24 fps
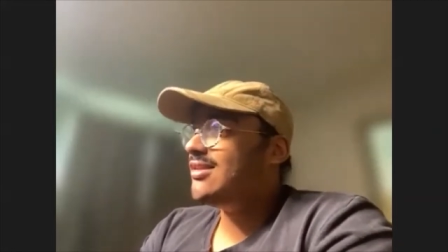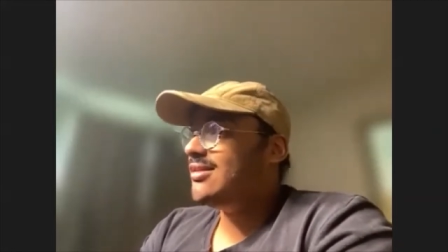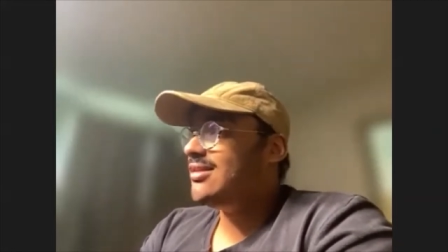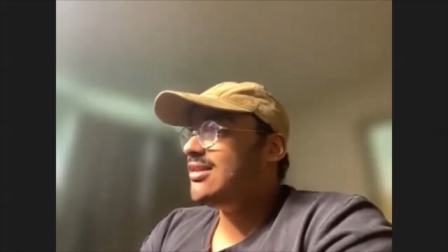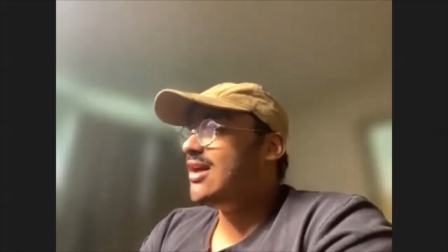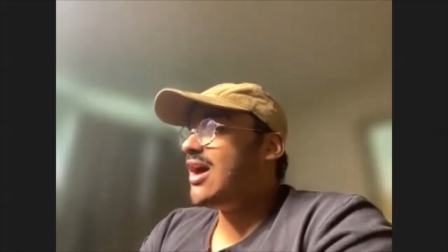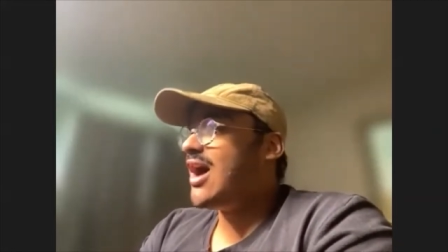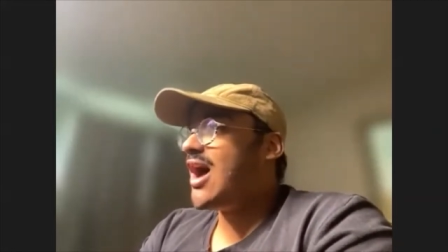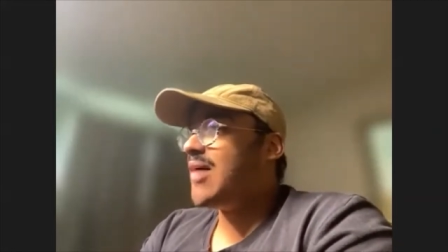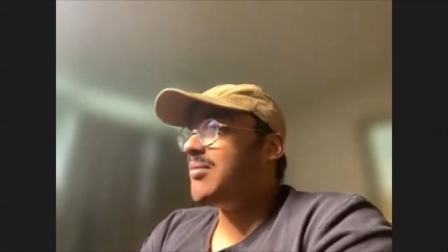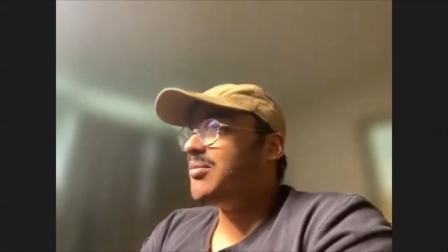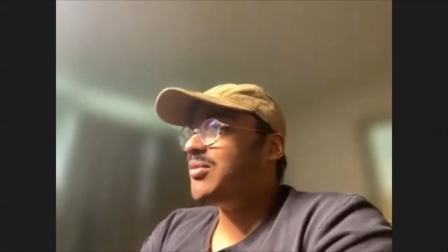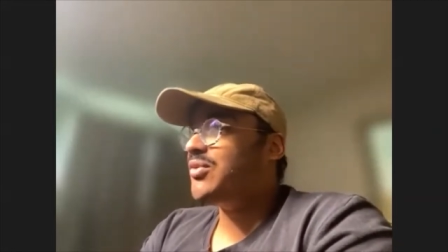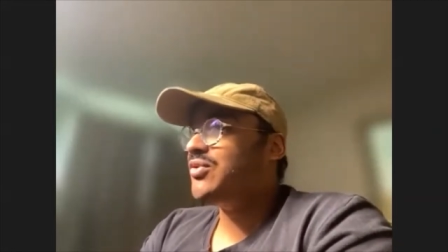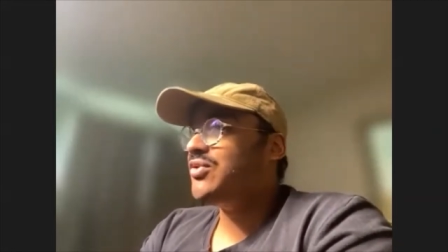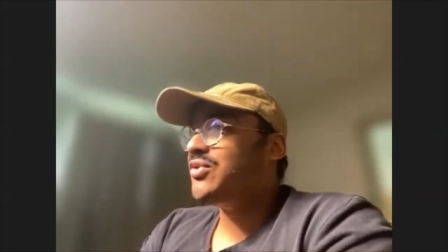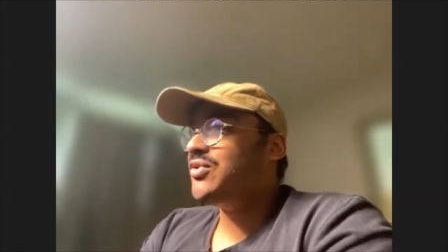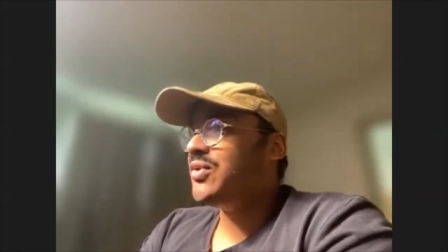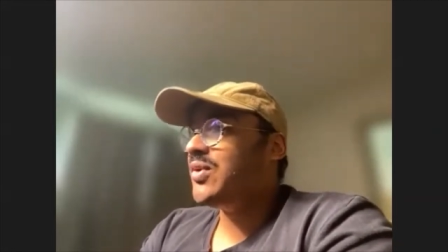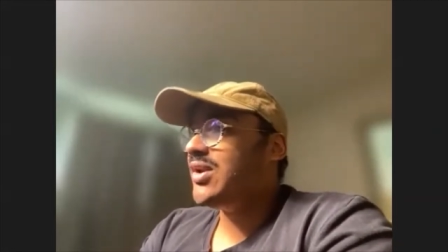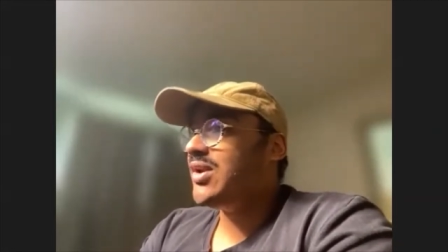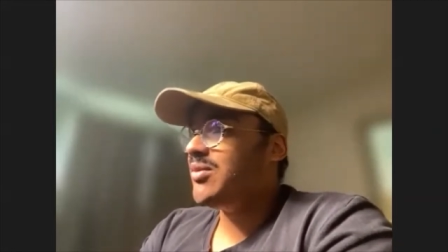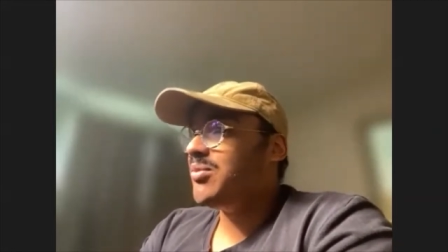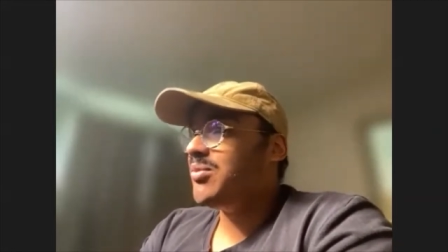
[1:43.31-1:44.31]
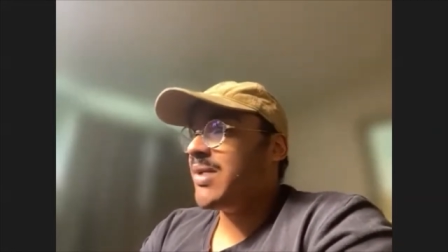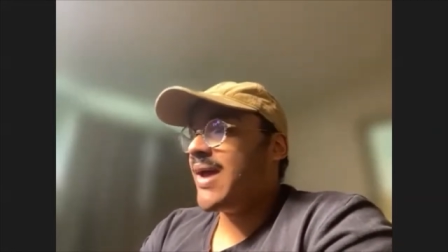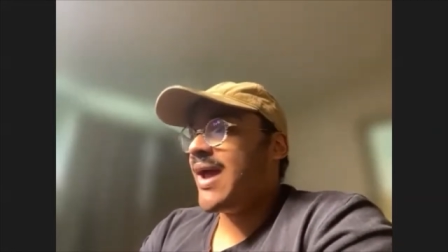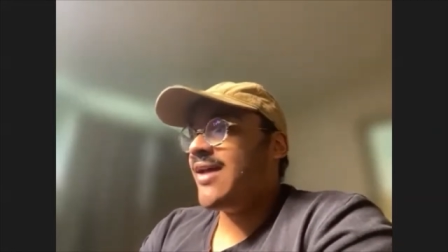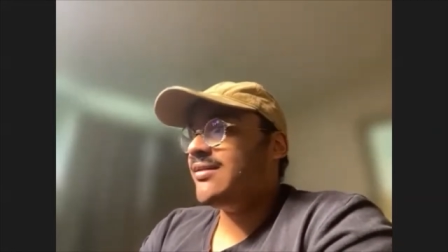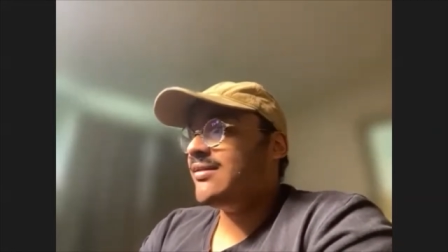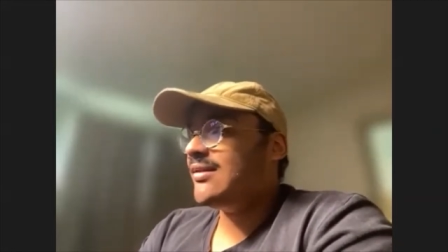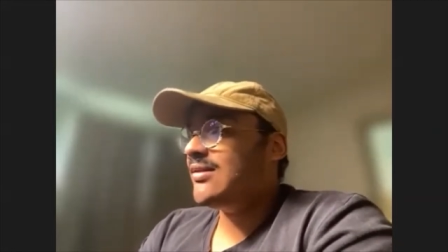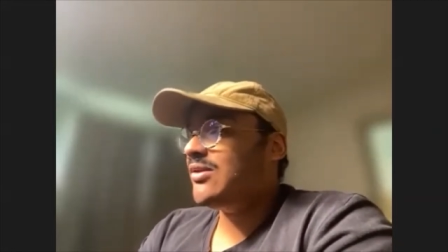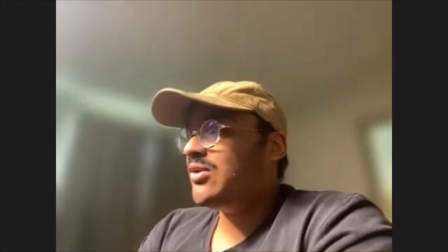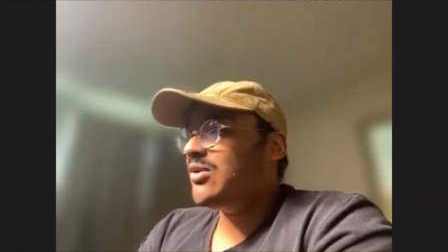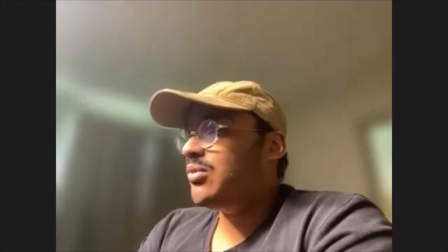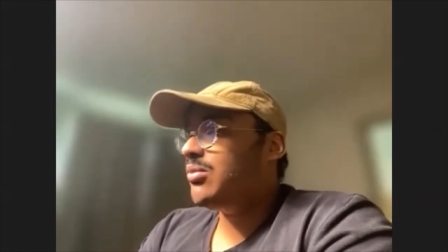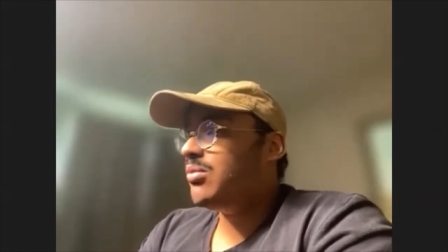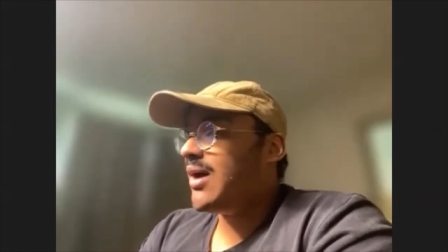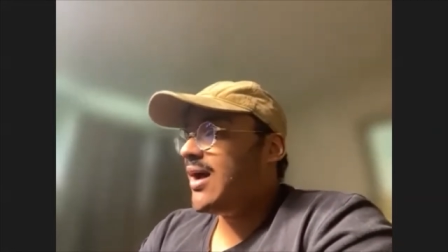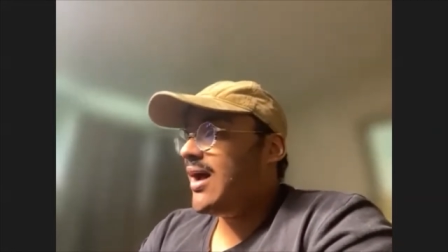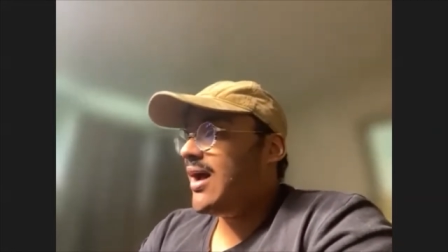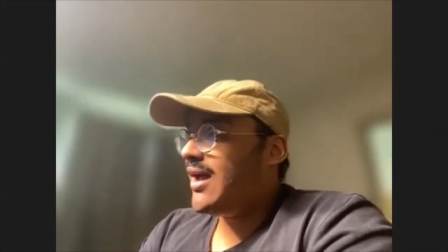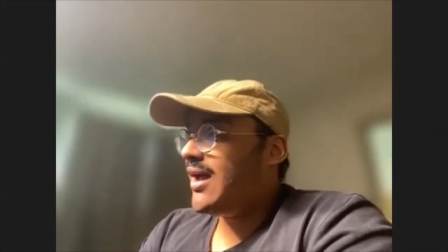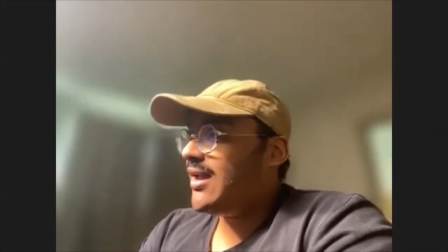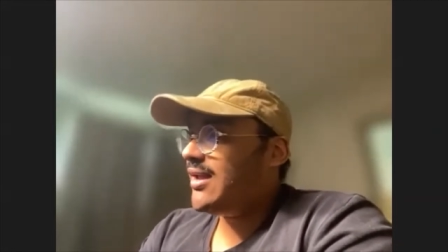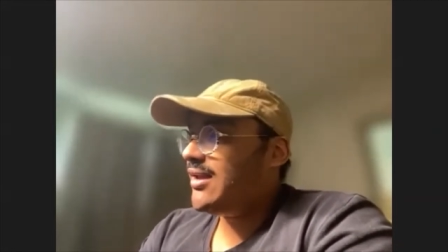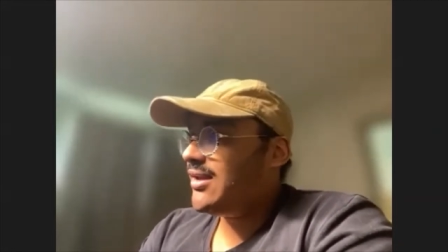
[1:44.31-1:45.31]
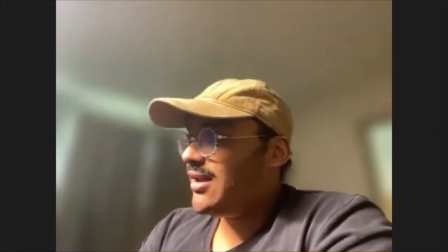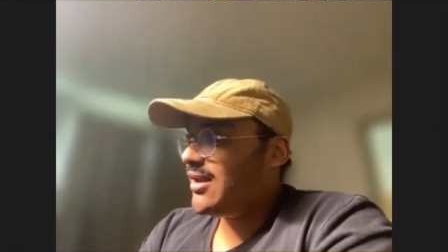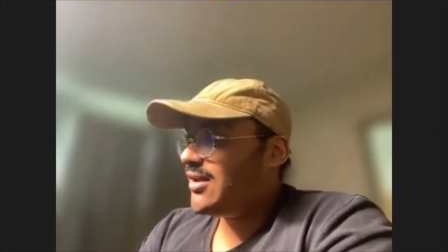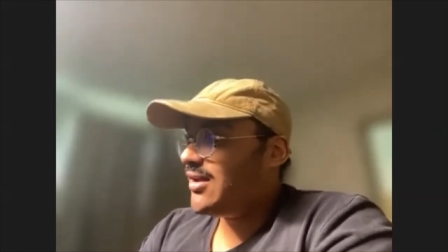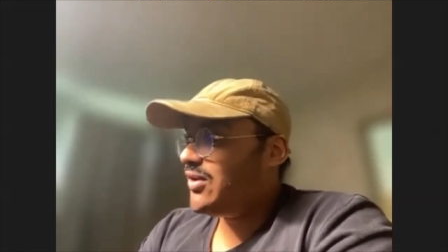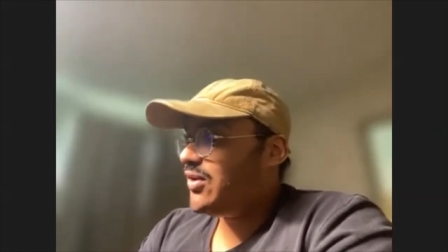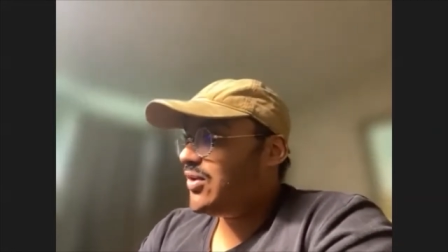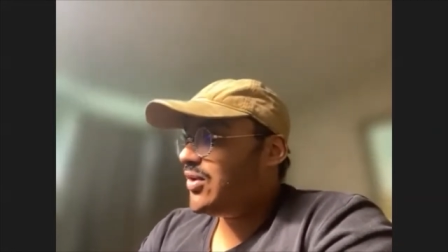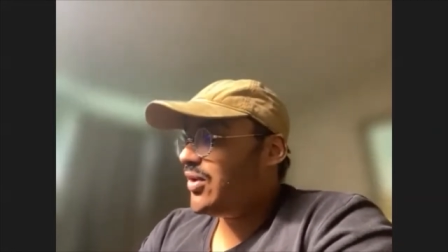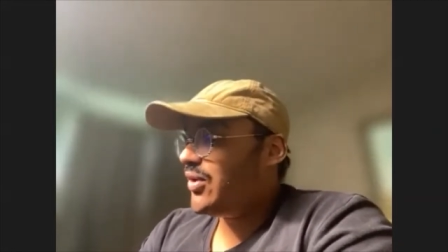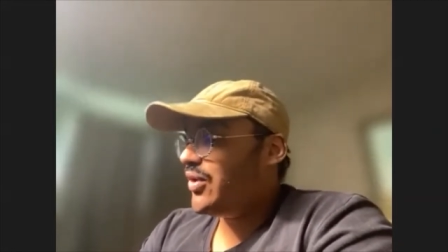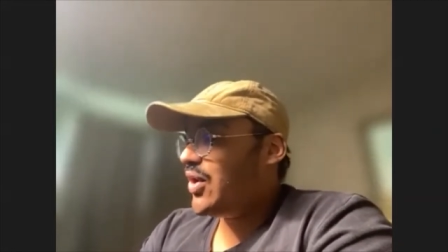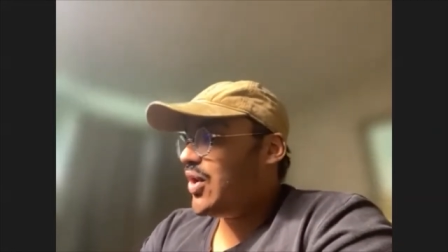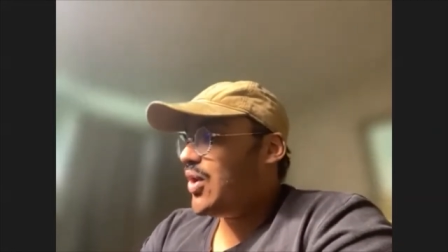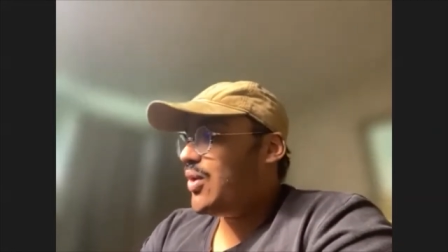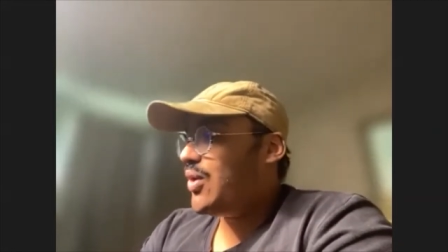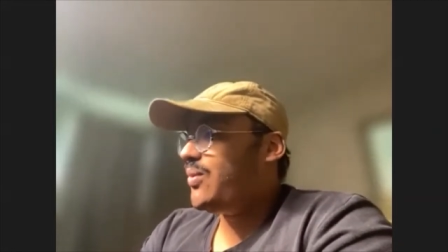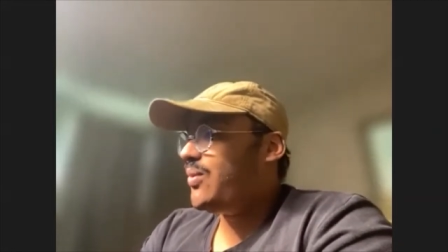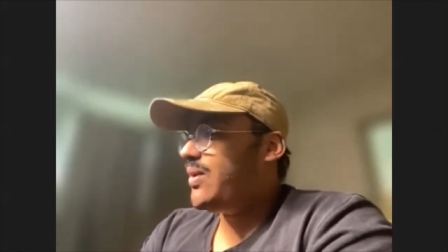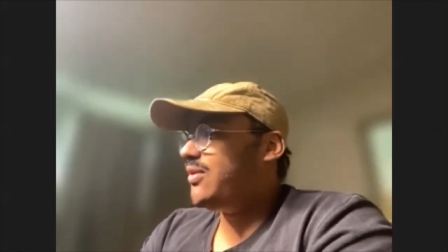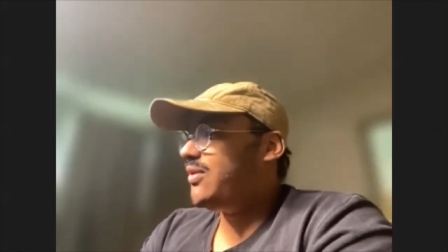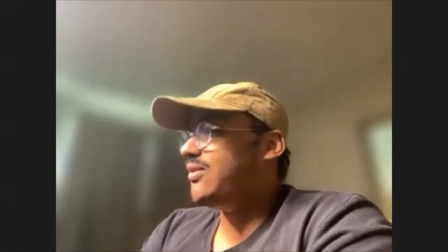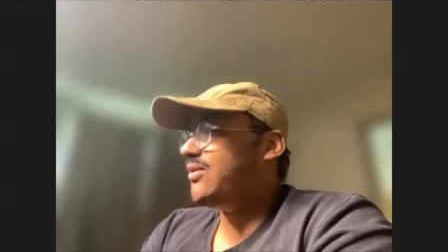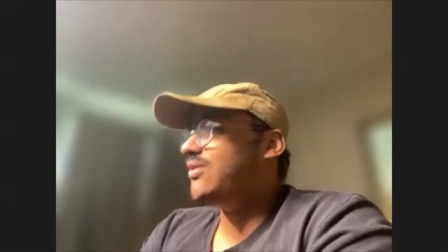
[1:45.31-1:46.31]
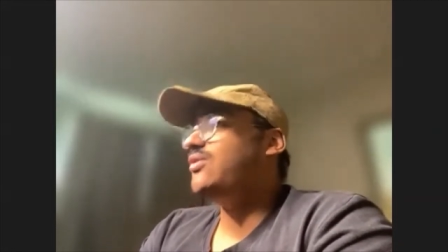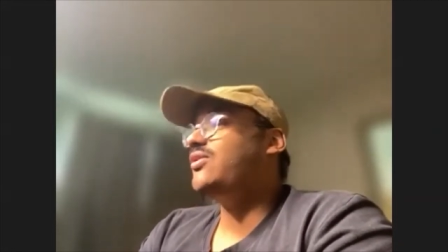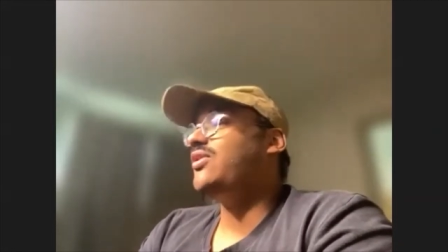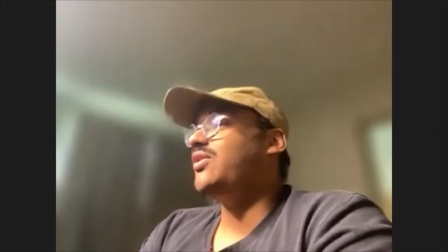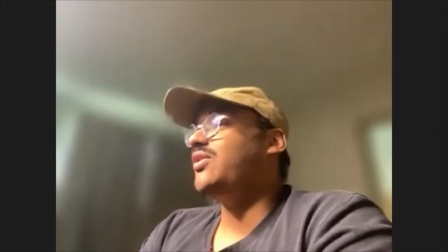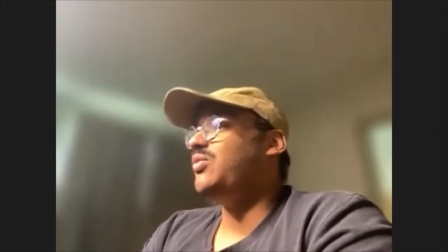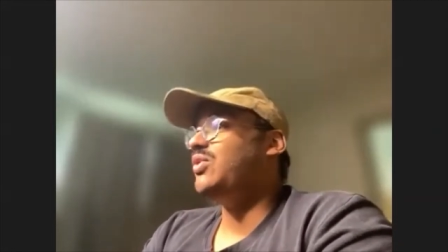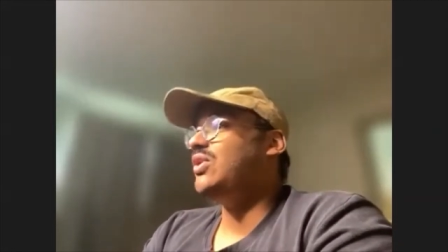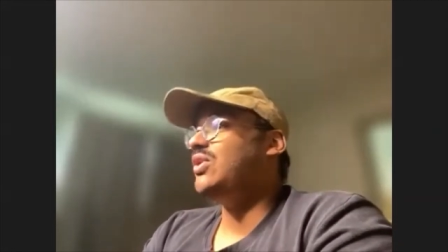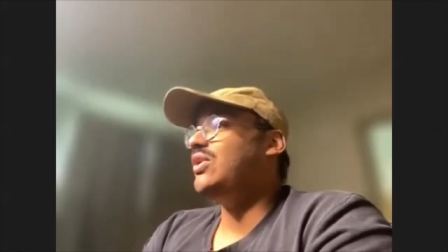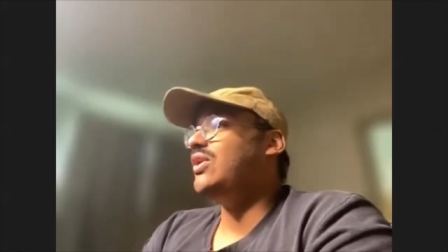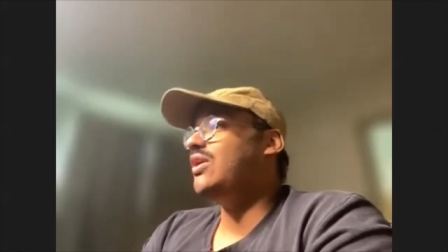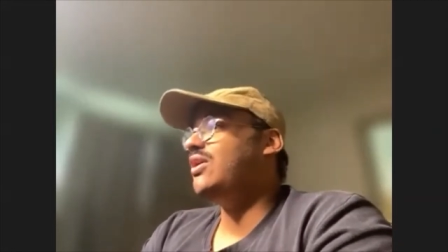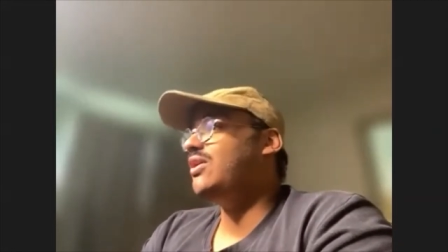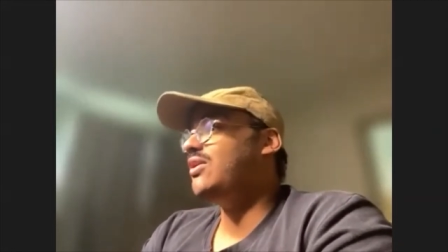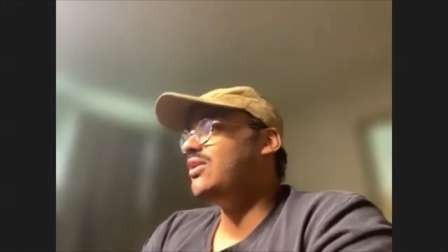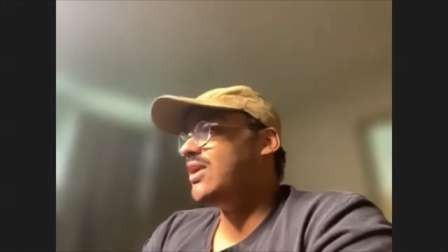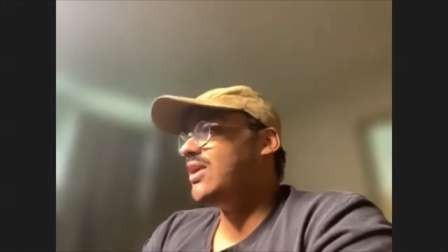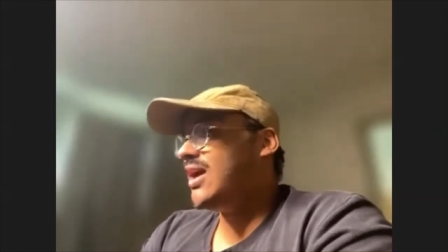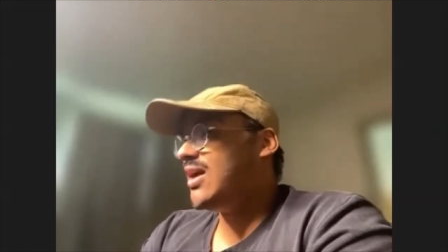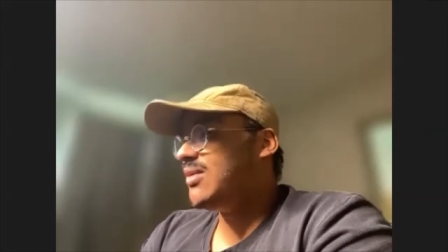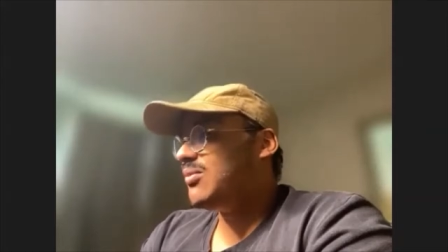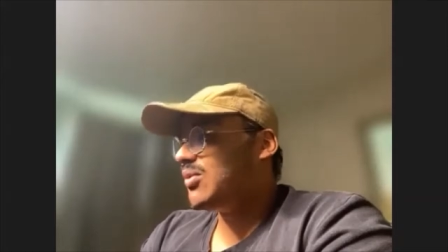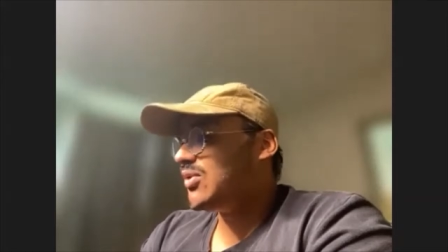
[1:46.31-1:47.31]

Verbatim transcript: the opportunity passing you by and you don't know whether it's going to be good or not,